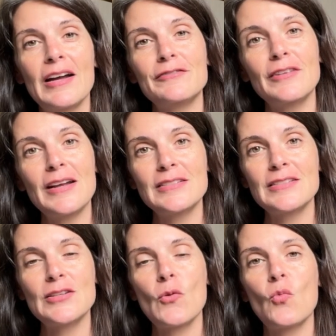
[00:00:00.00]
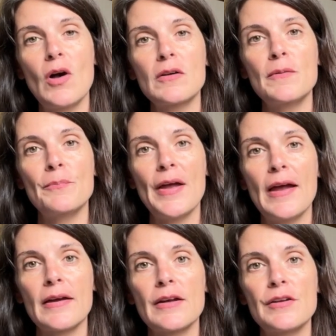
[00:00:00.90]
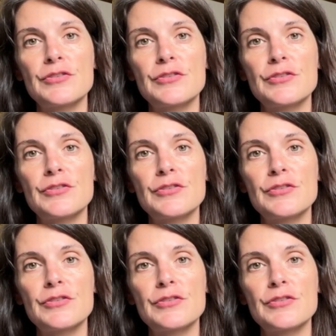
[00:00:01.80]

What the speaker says: Hi friends, welcome back